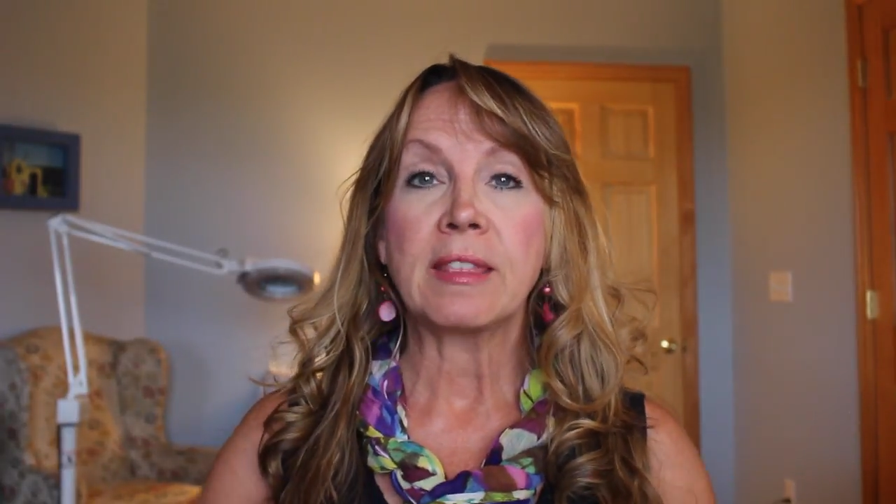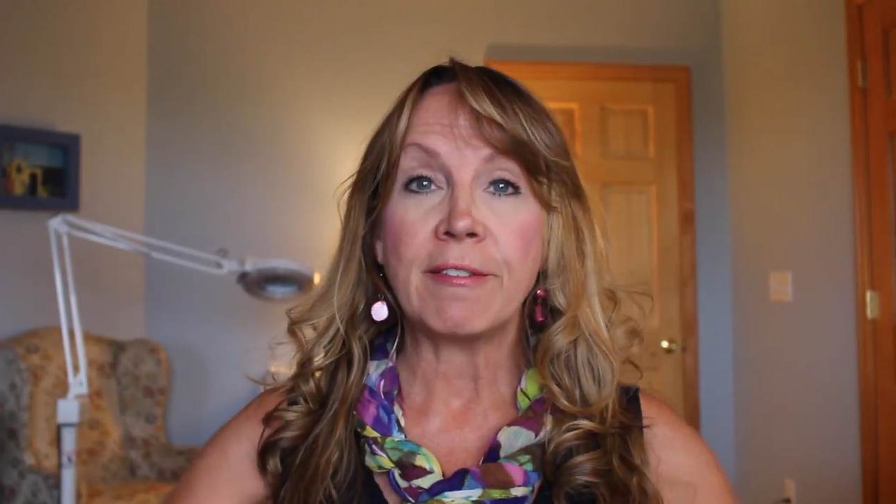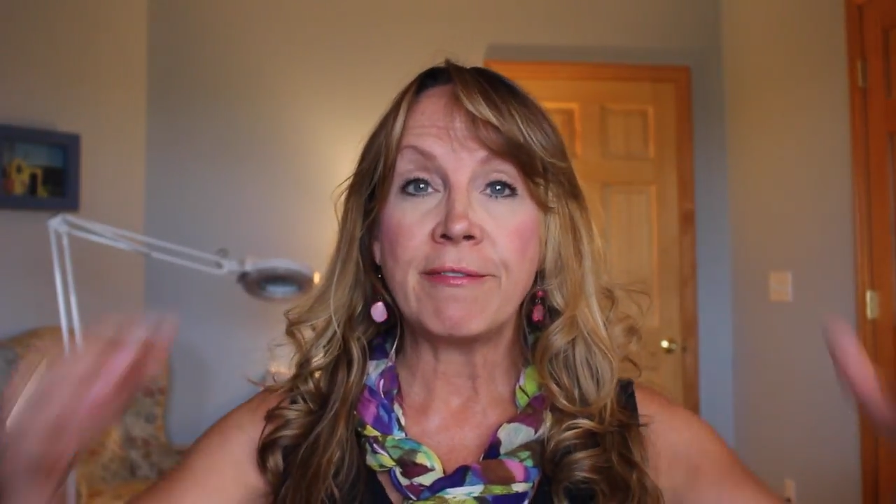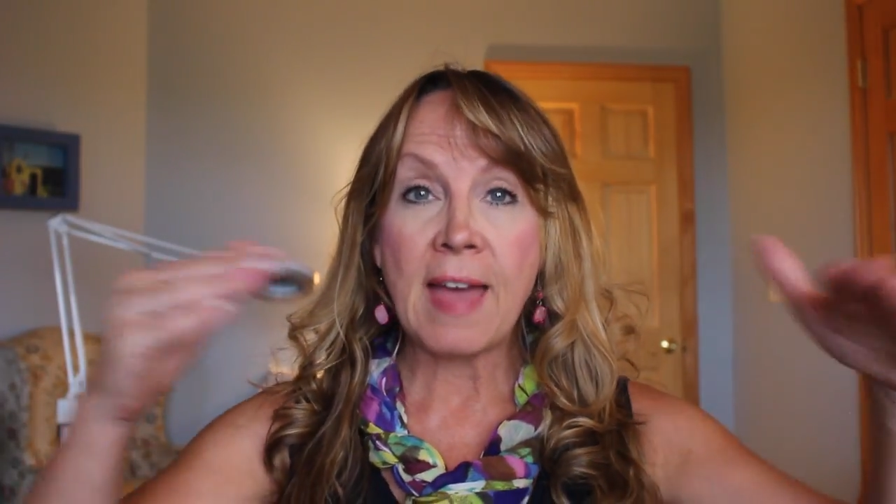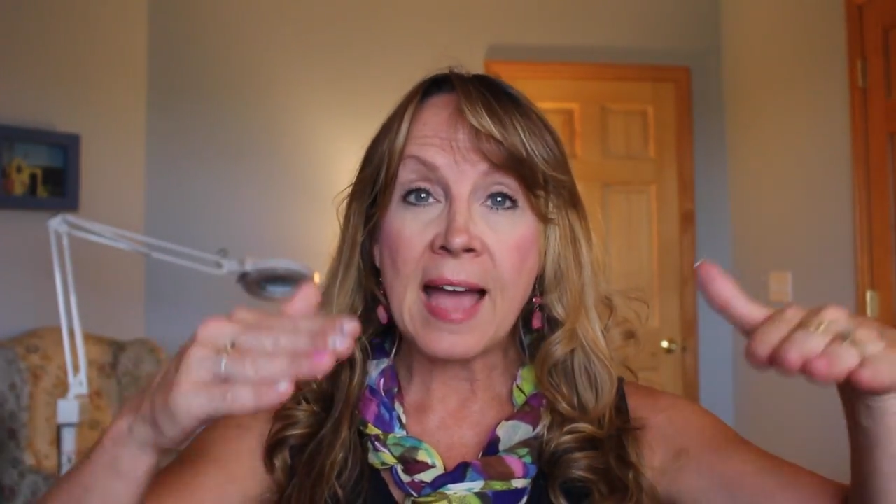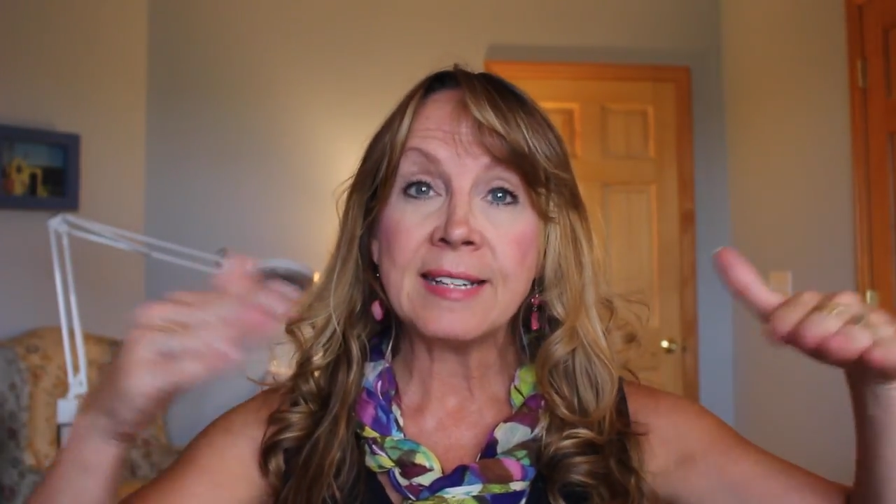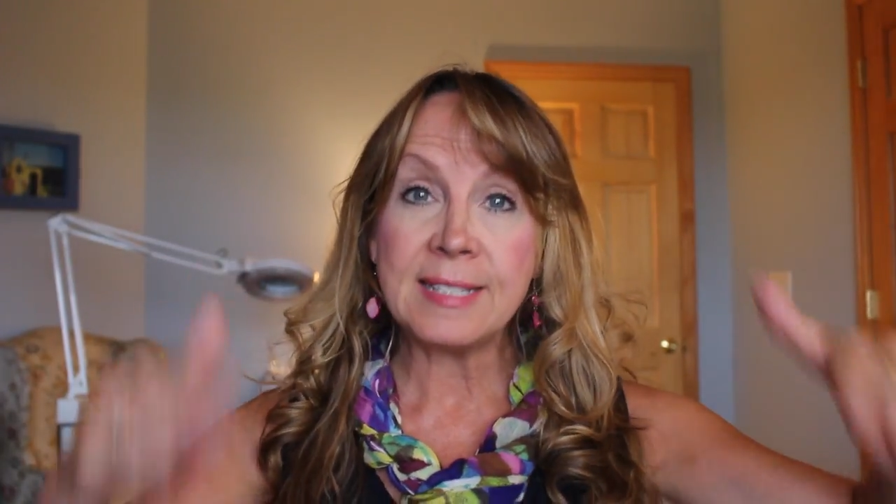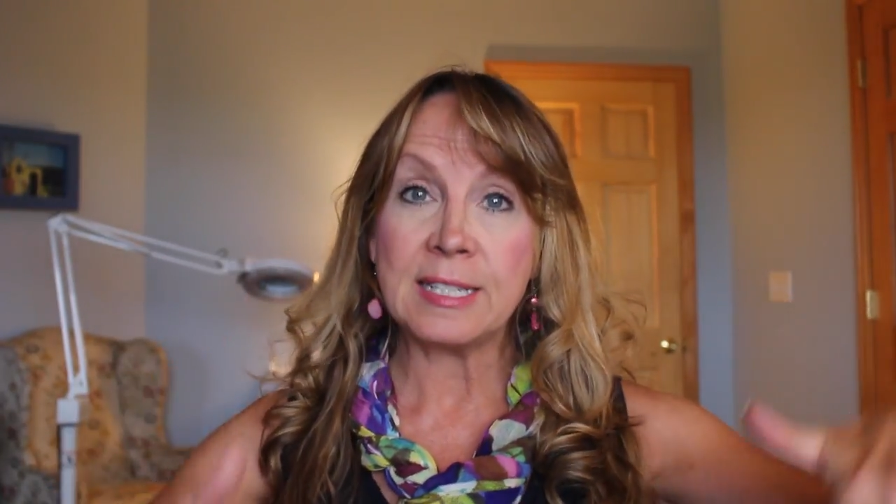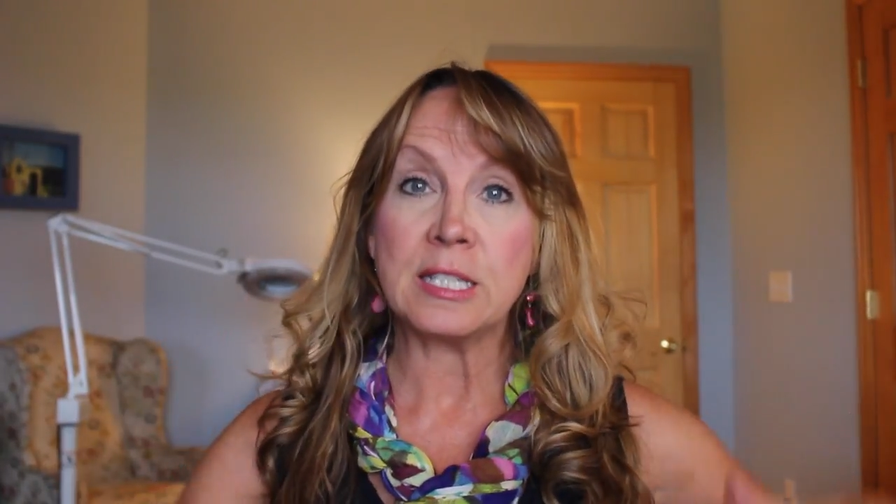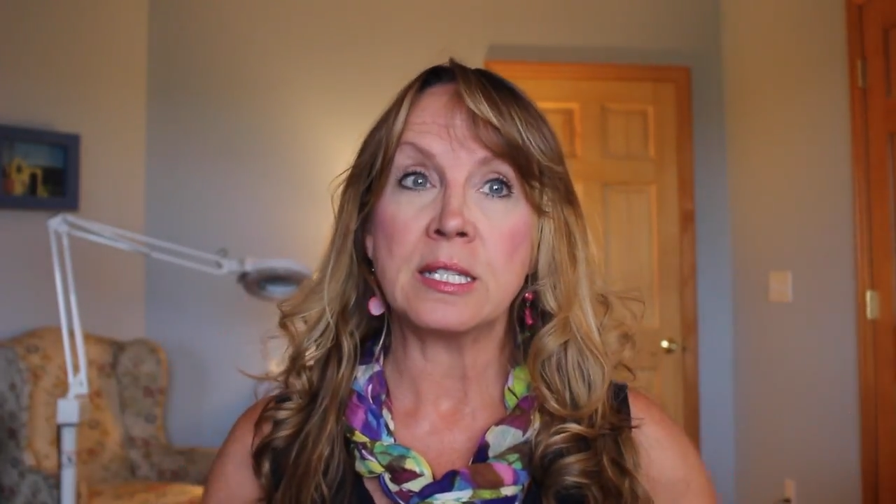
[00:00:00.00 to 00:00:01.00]
The
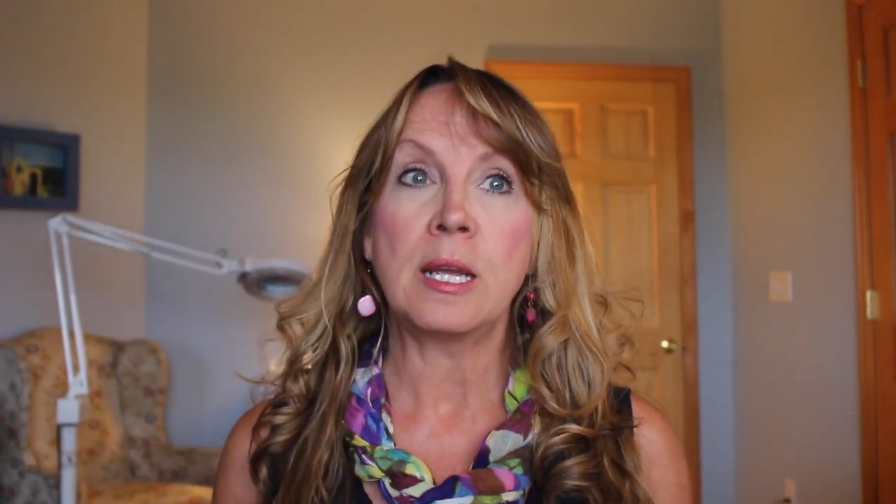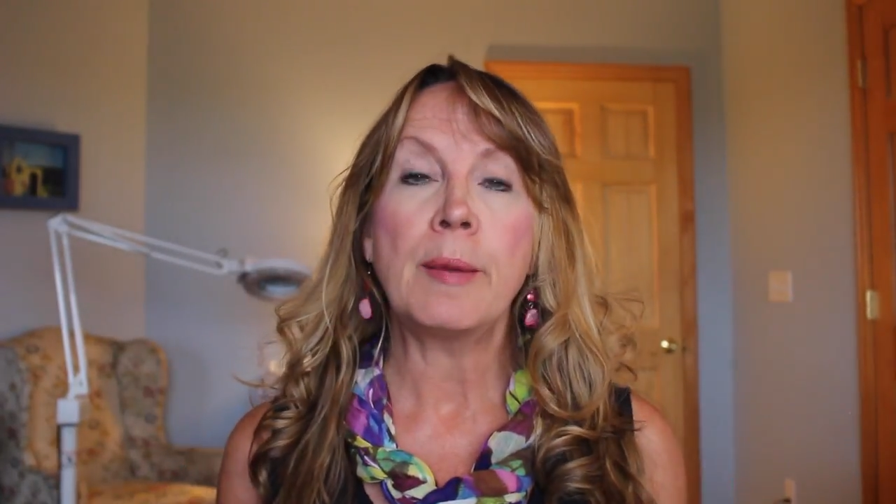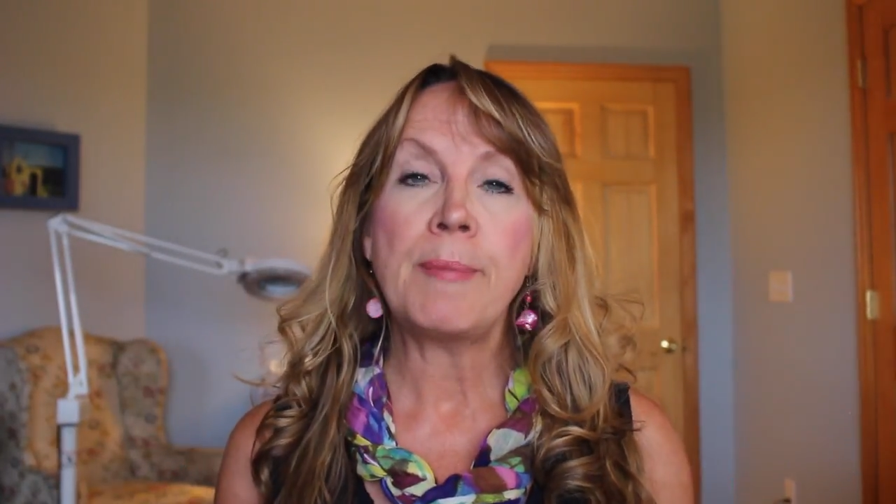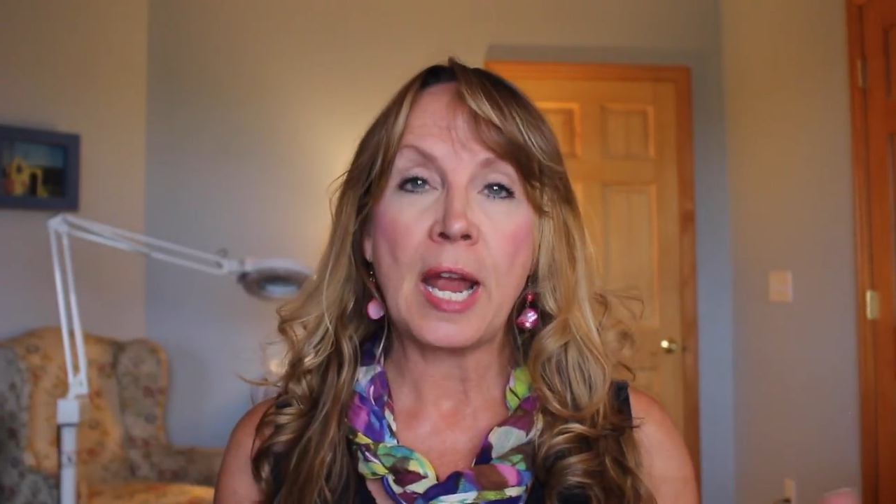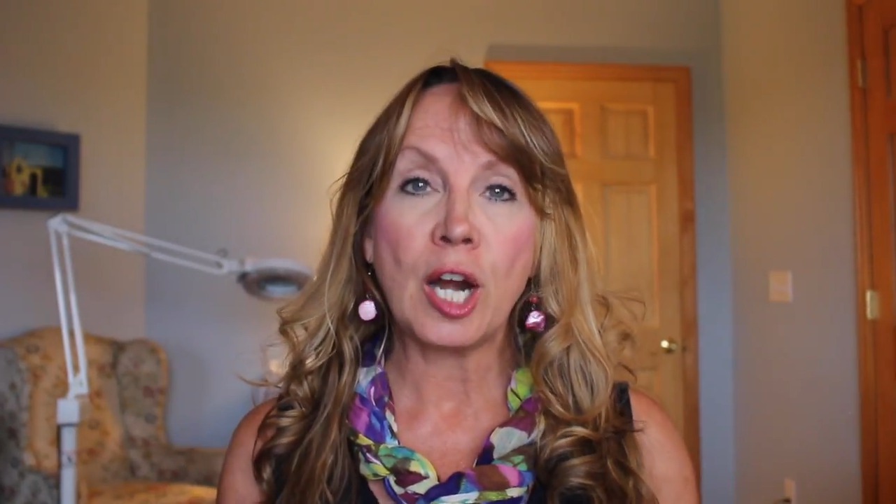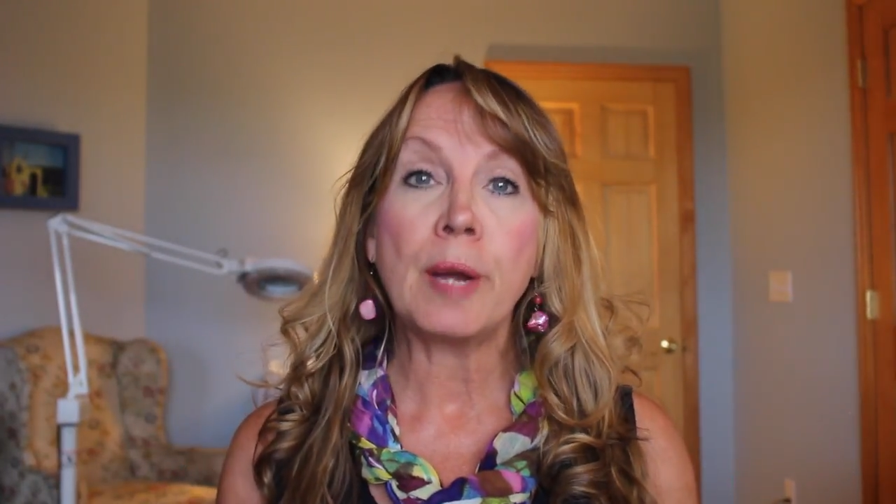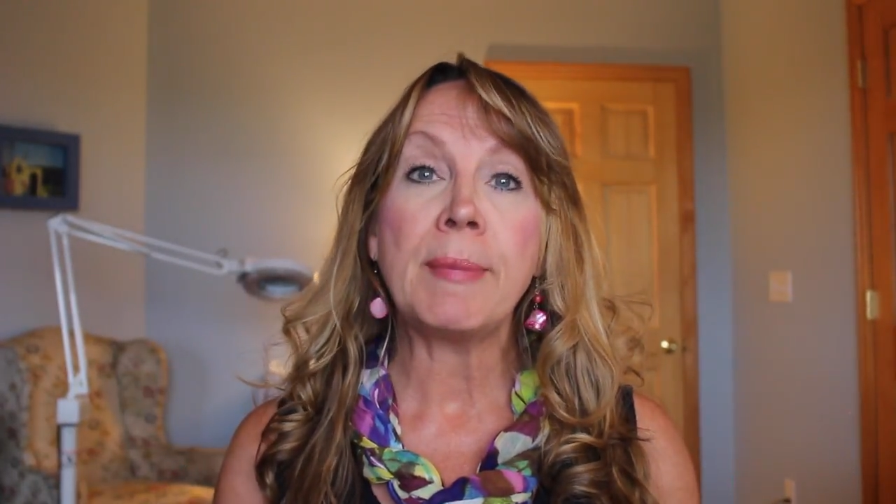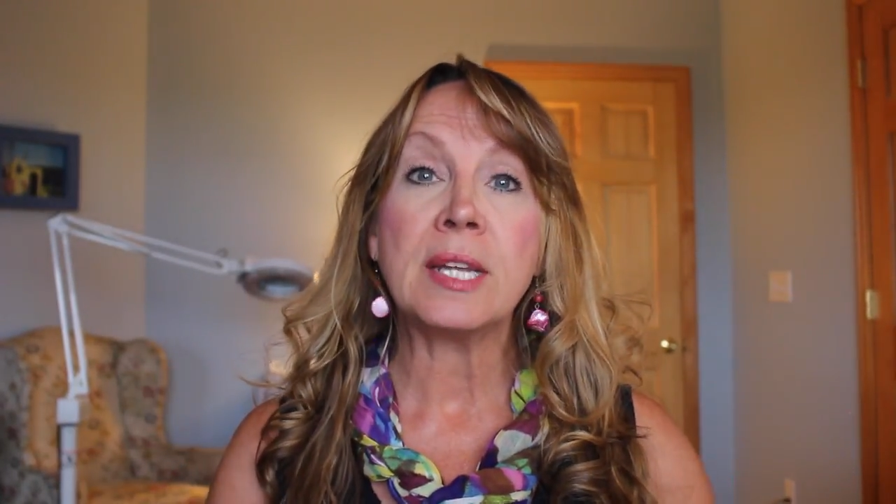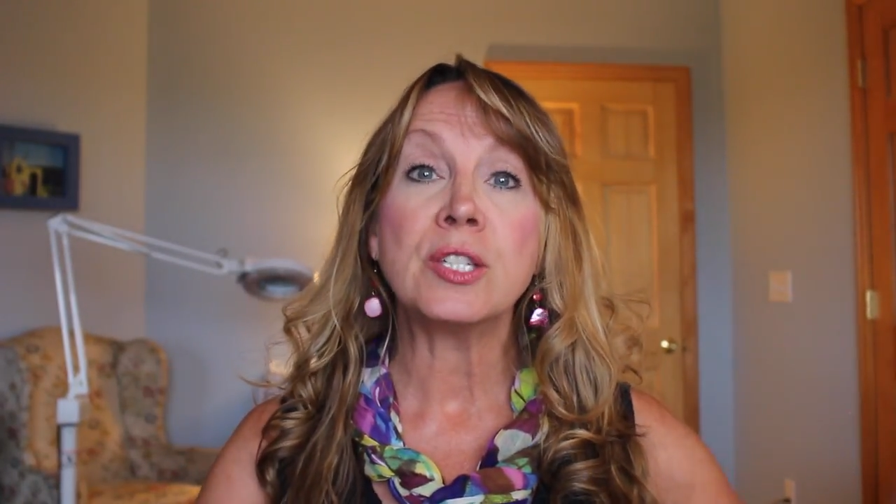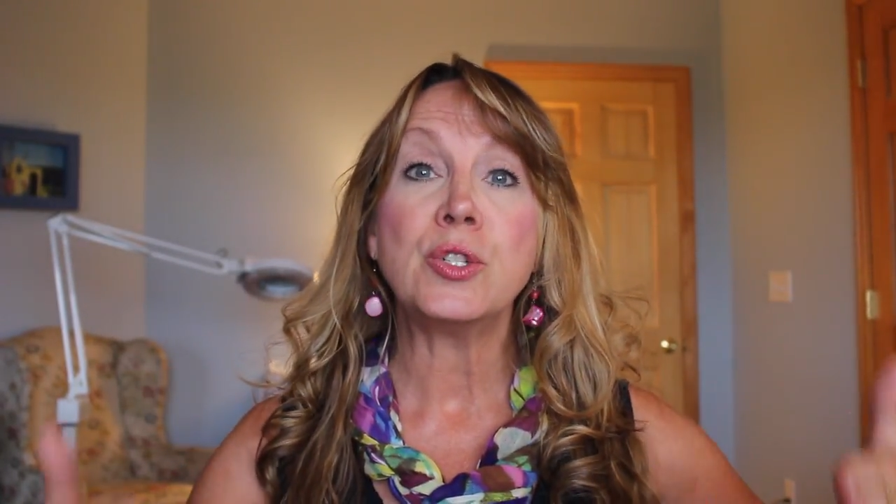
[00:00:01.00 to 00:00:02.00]
fact is,
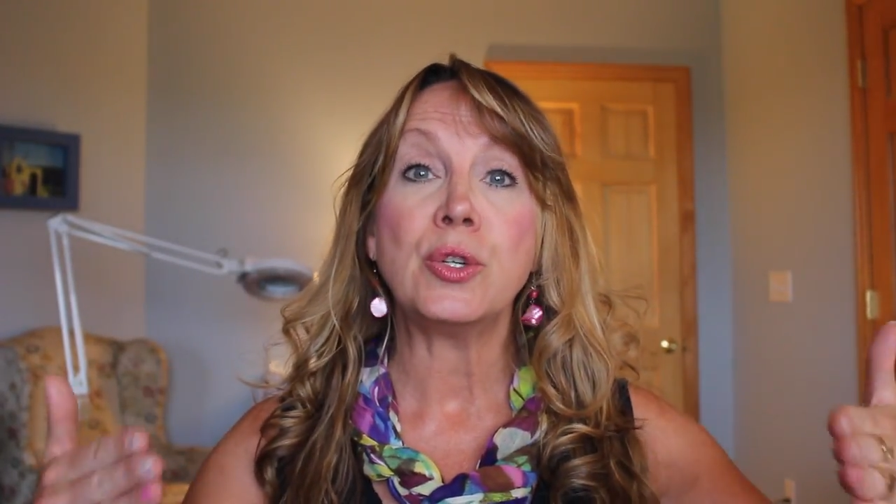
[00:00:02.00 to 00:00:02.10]
parabens